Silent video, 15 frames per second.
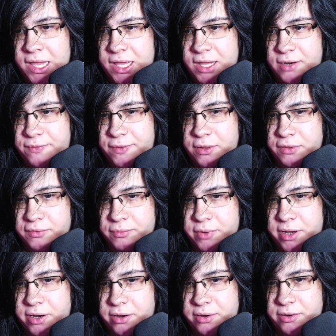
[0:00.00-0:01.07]
It feels
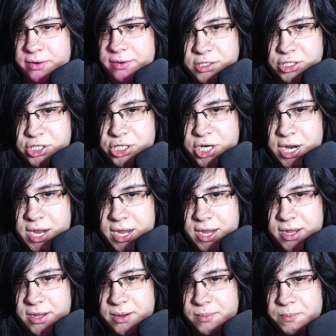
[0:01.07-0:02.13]
weird.
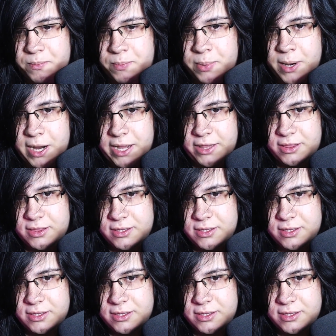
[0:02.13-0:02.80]
Cha. But